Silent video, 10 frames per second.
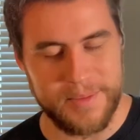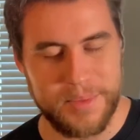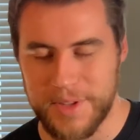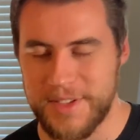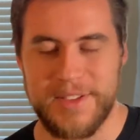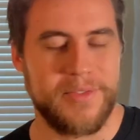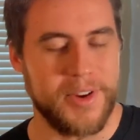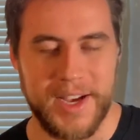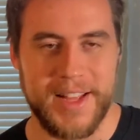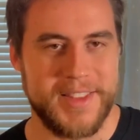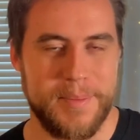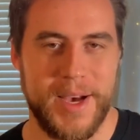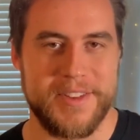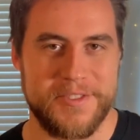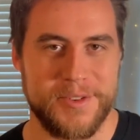completely forgot that
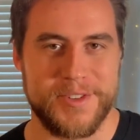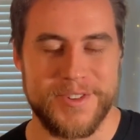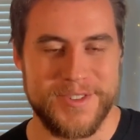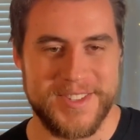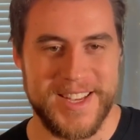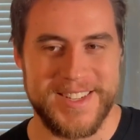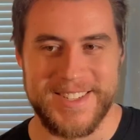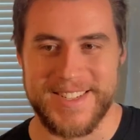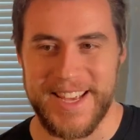my instructions said to